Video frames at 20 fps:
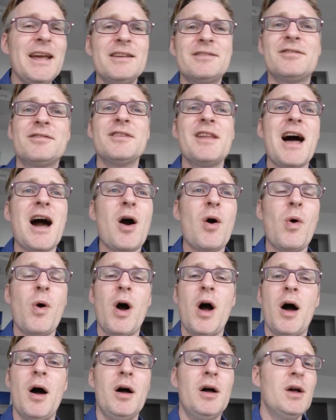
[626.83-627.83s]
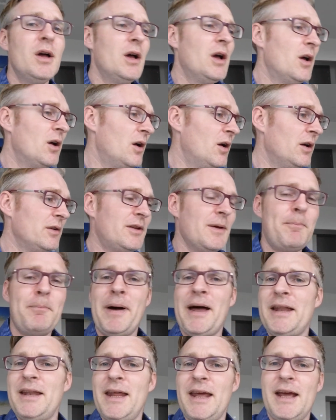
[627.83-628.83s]
It's now uh,
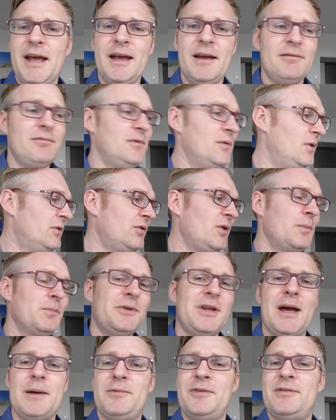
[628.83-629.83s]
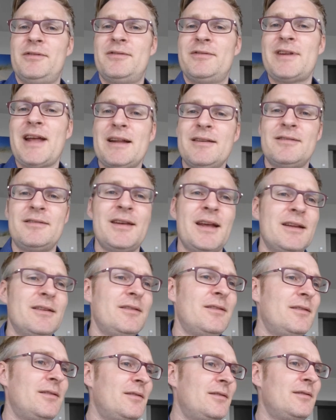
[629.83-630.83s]
depending, sometimes it's ten
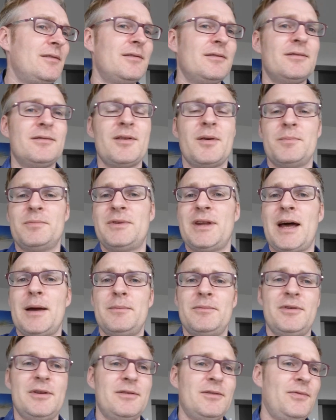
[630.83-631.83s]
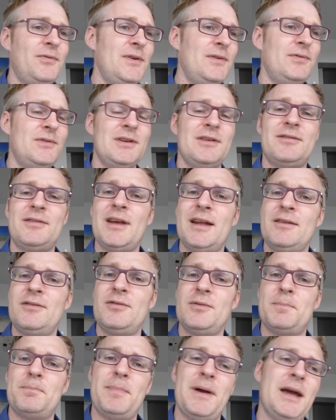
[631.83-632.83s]
cents, sometimes it's fifty
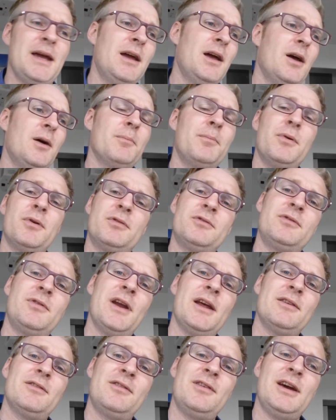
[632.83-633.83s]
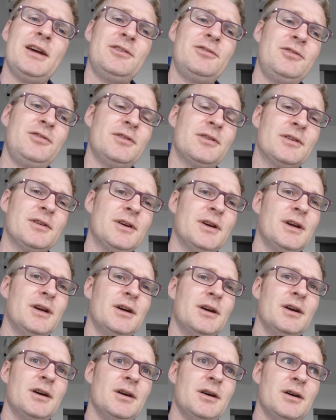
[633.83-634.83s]
cents you pay per transaction,
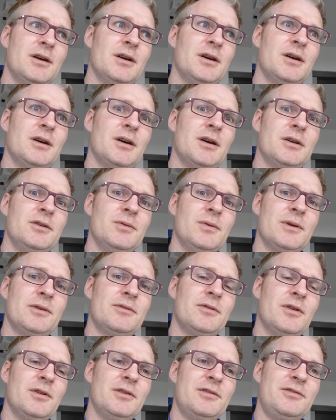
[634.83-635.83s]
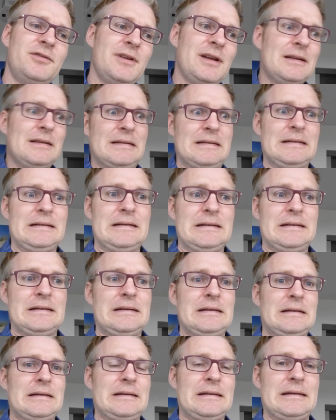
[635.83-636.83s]
uh, U S dollar cents.
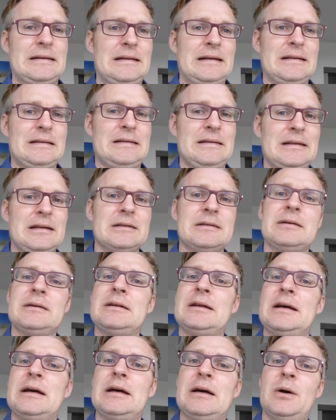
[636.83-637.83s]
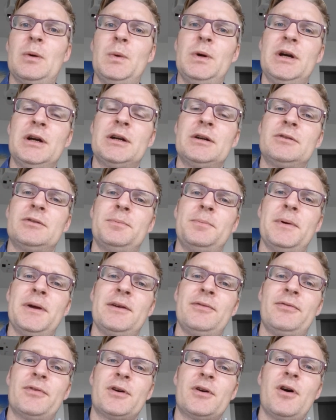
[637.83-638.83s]
Uh, that's not gonna work to
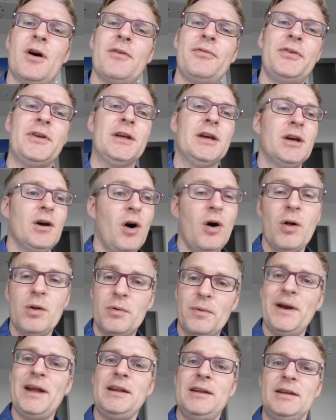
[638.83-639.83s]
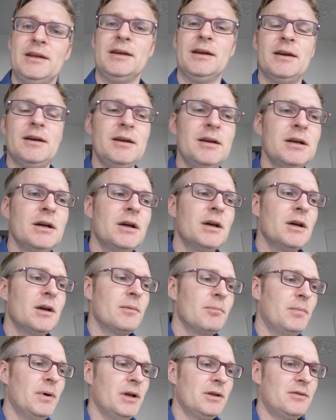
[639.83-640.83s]
pay for coffee already, huh?
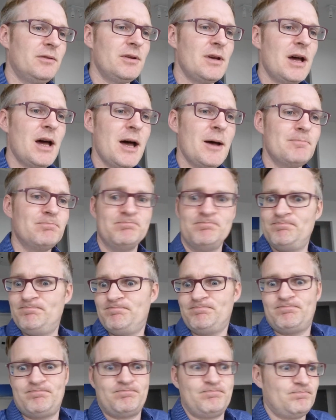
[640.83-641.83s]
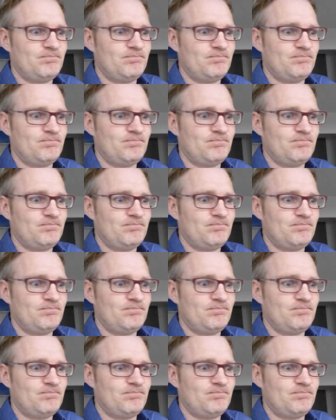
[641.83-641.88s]
But um,